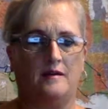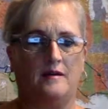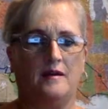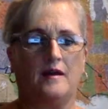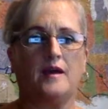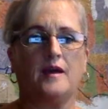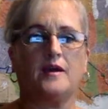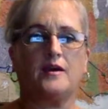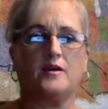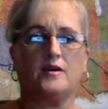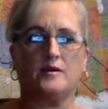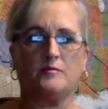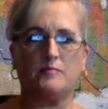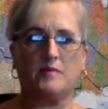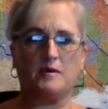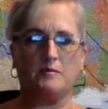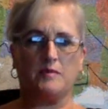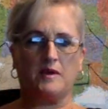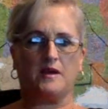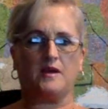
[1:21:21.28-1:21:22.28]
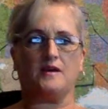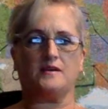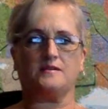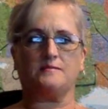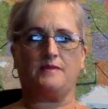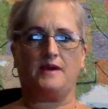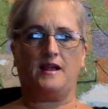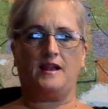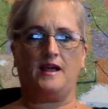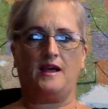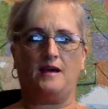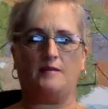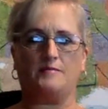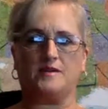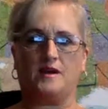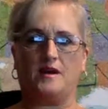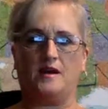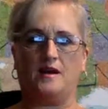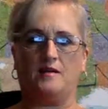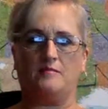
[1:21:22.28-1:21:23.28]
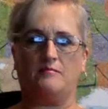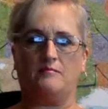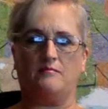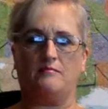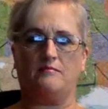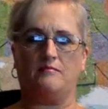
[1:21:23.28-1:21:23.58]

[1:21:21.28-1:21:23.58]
It could be because of my laptop.